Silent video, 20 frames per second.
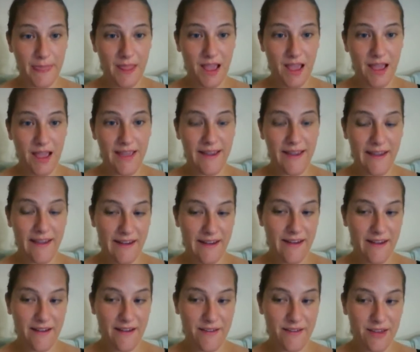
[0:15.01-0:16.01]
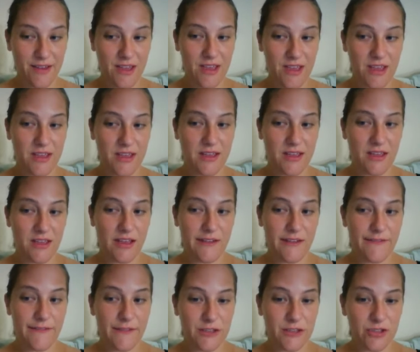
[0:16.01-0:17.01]
I have
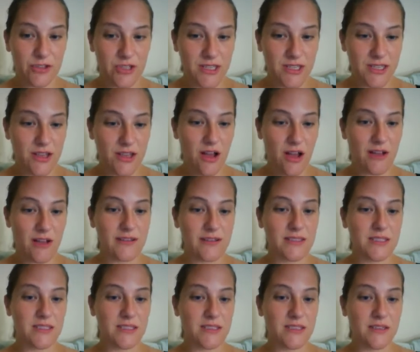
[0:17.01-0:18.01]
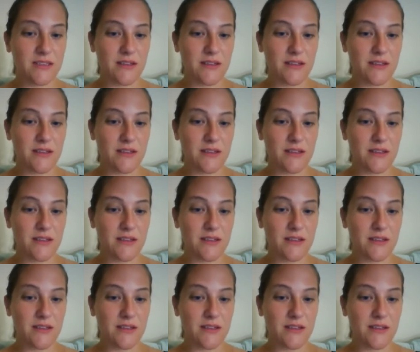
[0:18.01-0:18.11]
officially lost